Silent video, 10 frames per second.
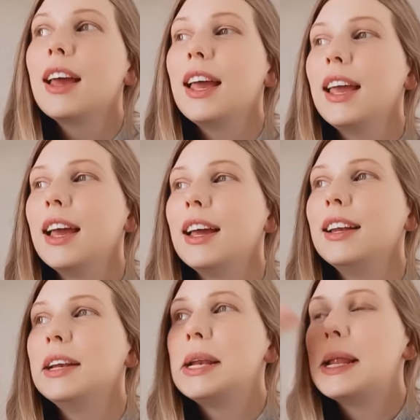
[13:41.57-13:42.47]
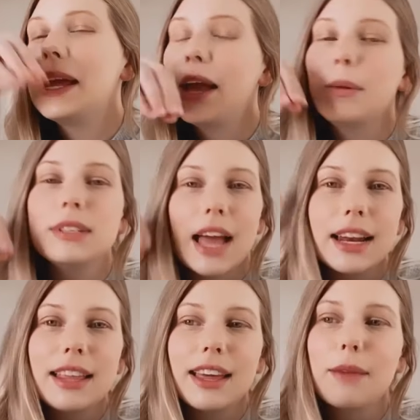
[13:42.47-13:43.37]
and it was
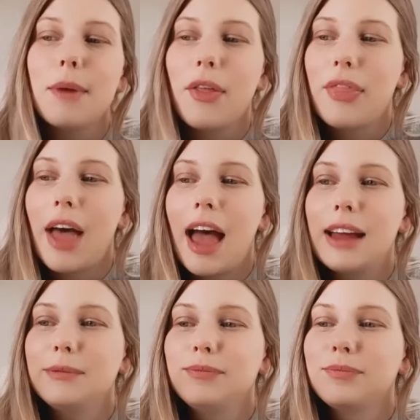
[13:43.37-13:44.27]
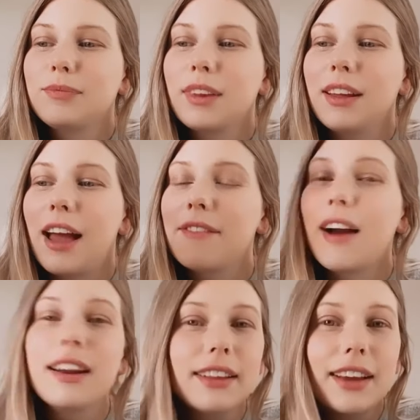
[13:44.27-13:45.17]
anything but that. I
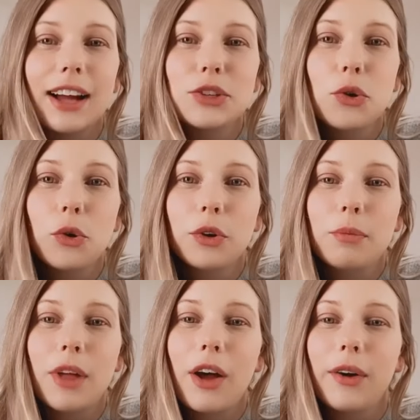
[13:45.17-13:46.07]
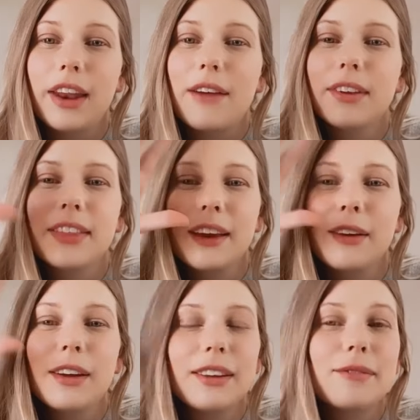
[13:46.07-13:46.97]
finally got to hold him though, and
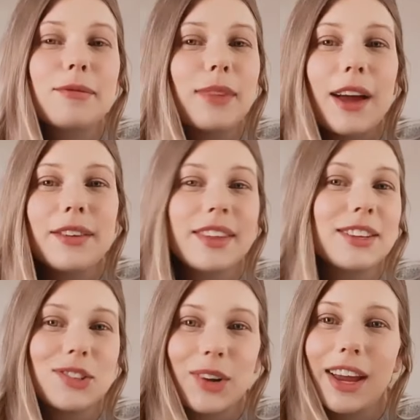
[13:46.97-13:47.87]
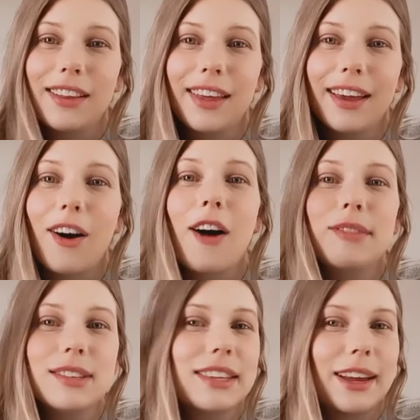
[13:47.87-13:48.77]
everything's great. Like,
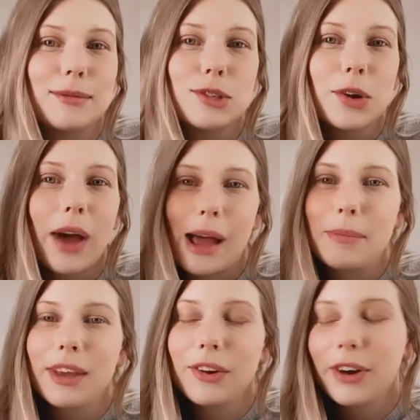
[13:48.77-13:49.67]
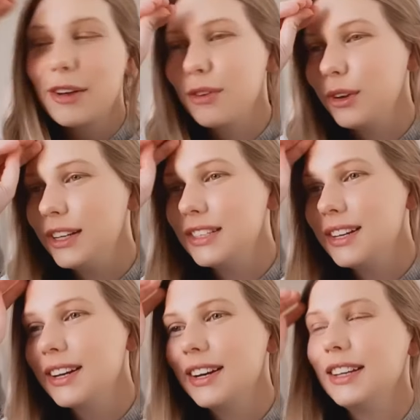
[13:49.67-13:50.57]
obviously I'm so happy and grateful he's
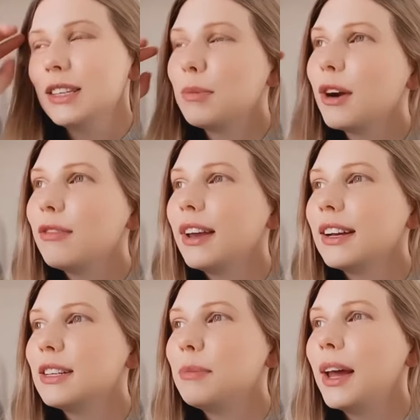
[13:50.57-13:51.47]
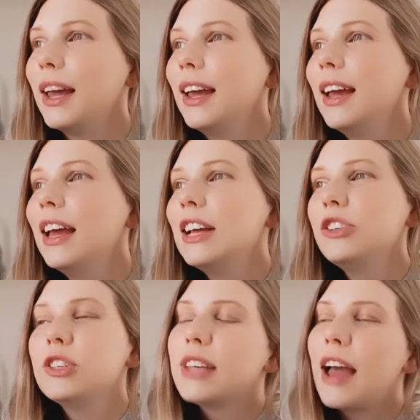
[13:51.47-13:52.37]
here. He's perfect, but
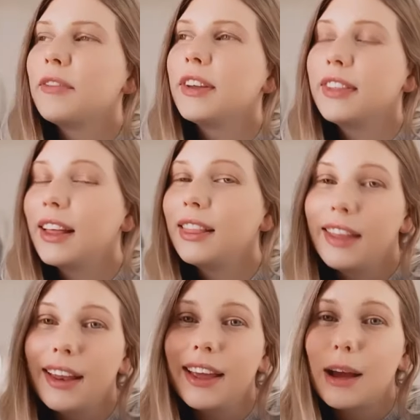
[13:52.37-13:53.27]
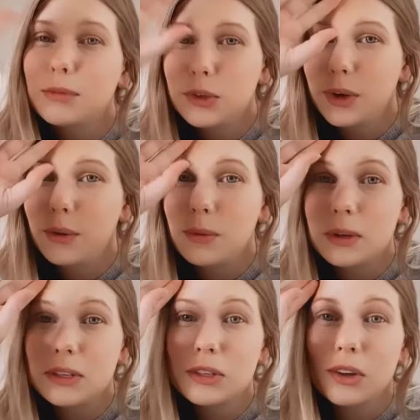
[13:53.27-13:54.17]
just everything leading up to it
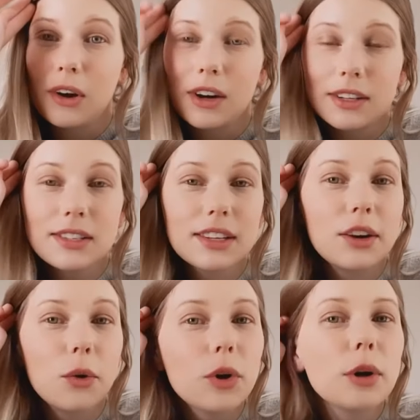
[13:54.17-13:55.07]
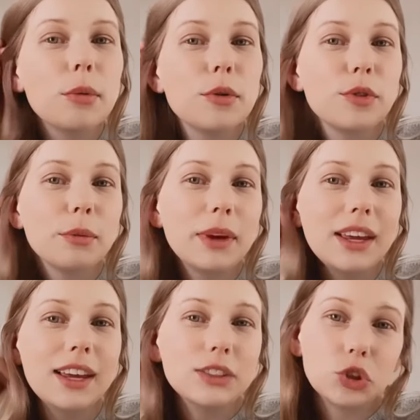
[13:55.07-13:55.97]
was honestly horrible for
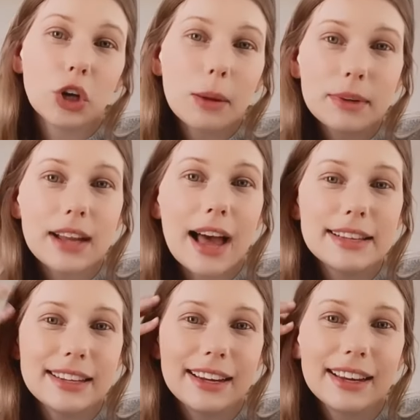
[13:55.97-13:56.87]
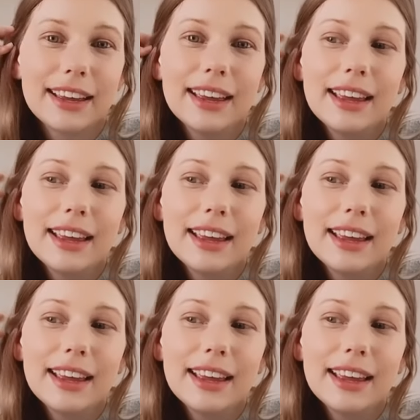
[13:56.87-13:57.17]
me and traumatizing,